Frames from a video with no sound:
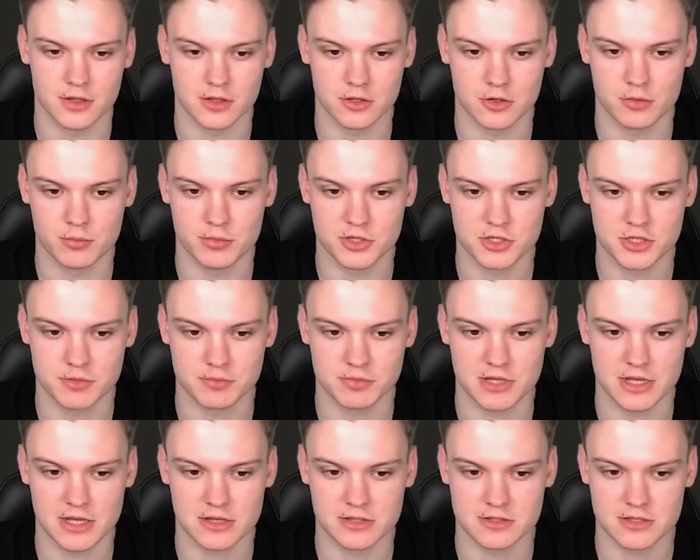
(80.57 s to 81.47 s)
go bishop
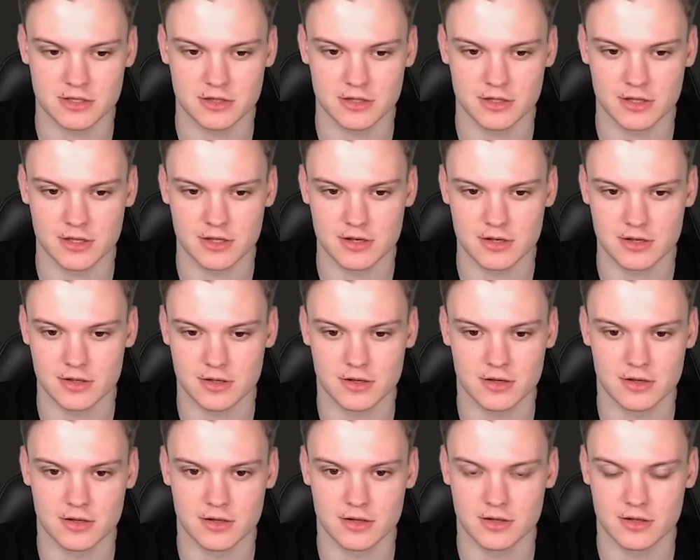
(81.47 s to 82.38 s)
takes and
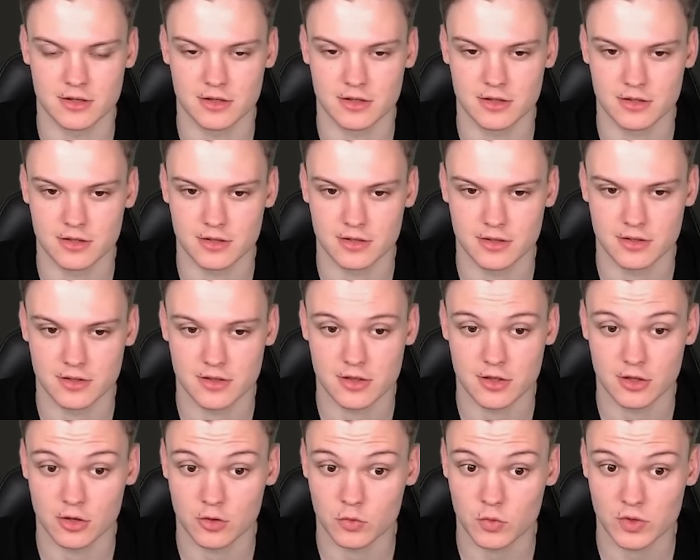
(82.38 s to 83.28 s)
then
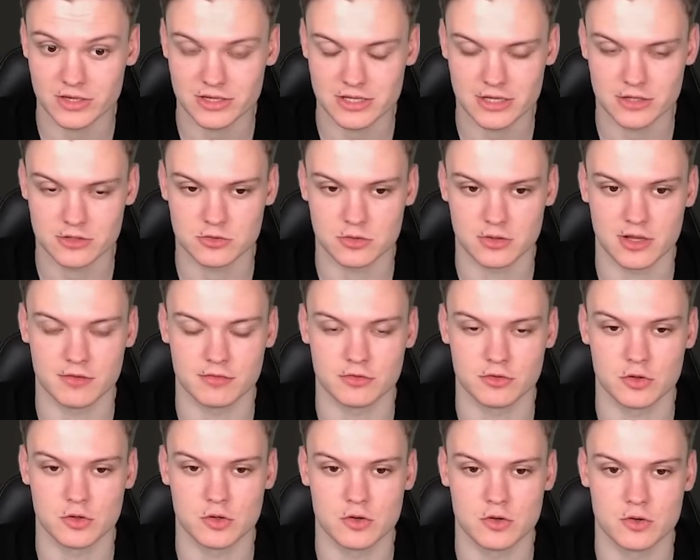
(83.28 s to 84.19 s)
queen takes on
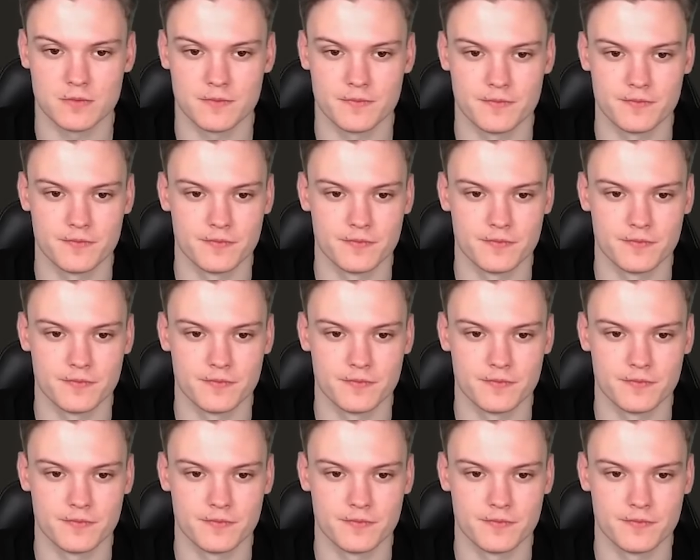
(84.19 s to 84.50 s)
f2,